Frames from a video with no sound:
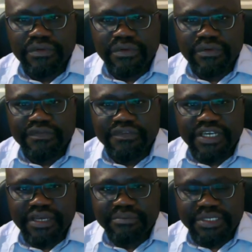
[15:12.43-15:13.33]
of
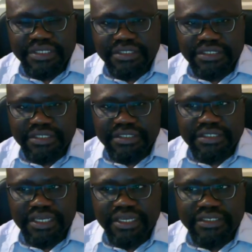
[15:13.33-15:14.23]

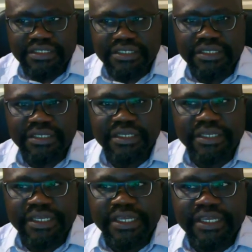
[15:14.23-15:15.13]
diabetes. And
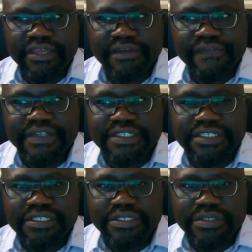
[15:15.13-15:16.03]
if
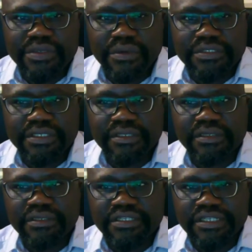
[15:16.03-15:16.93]
it is not
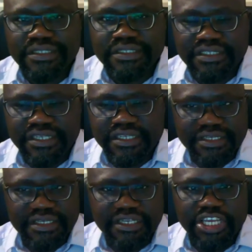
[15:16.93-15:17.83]

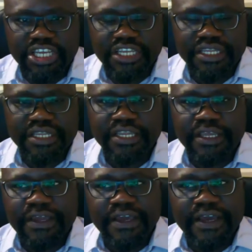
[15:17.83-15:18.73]
detected early
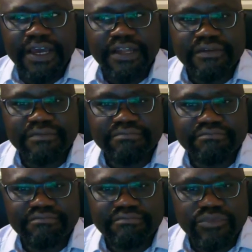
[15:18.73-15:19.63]
and
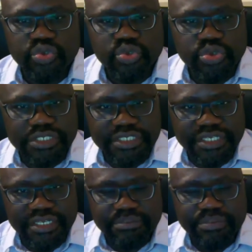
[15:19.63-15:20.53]

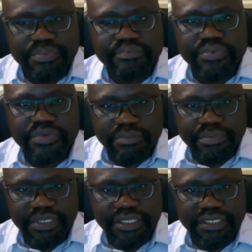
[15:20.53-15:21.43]
treated
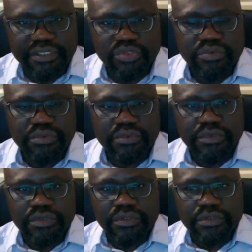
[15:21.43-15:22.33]
properly to
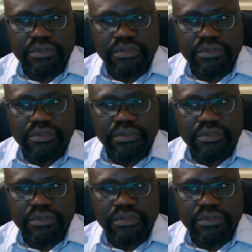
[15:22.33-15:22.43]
